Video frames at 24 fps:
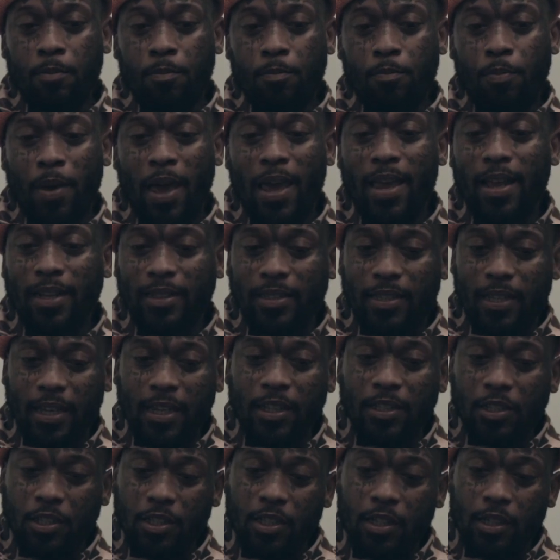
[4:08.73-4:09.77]
pay
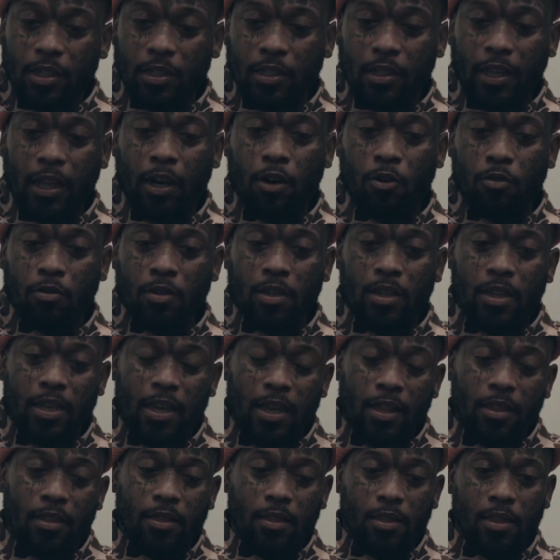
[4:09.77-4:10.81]
attention. They don't
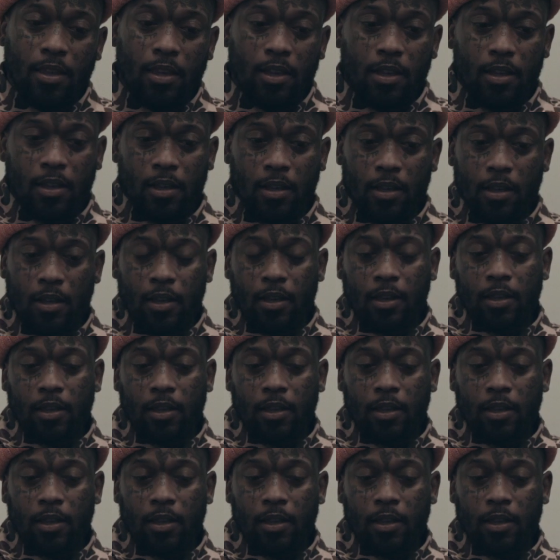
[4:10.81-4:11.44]
get the